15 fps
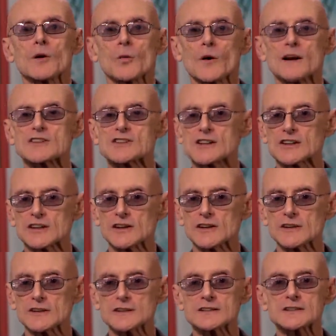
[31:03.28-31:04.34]
which
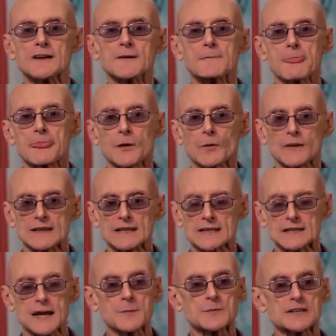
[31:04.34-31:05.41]
occurs when the
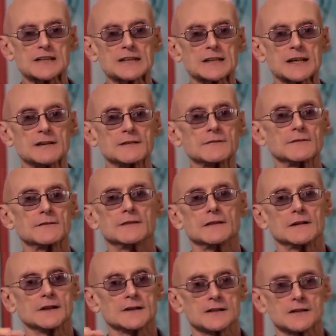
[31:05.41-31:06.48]

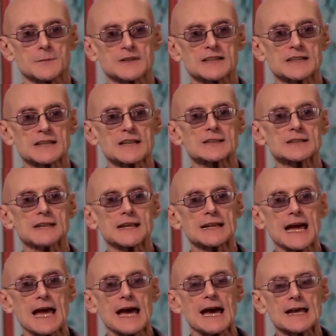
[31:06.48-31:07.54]

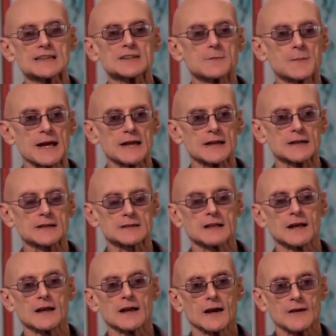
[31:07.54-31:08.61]
subsisting aspects
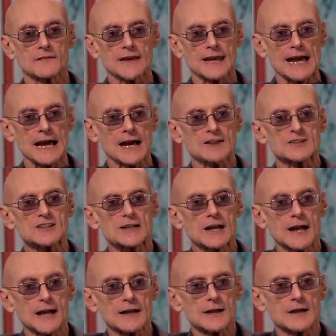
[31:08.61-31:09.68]
of the
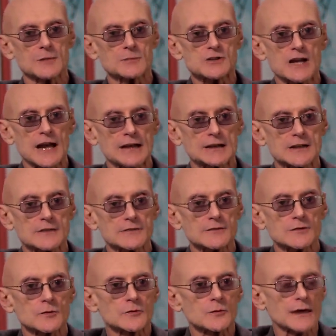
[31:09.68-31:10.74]
outside
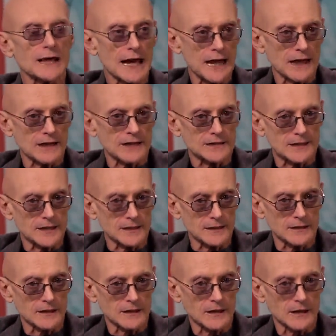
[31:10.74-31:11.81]
objective
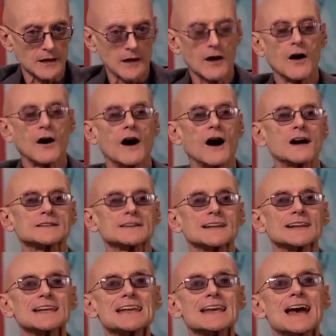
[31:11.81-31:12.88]
reality are
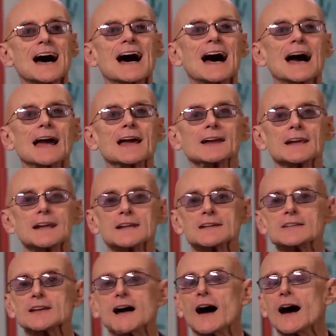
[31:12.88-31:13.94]
denied
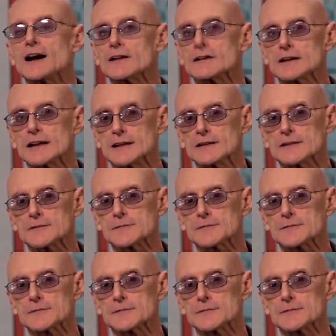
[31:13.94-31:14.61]
entirely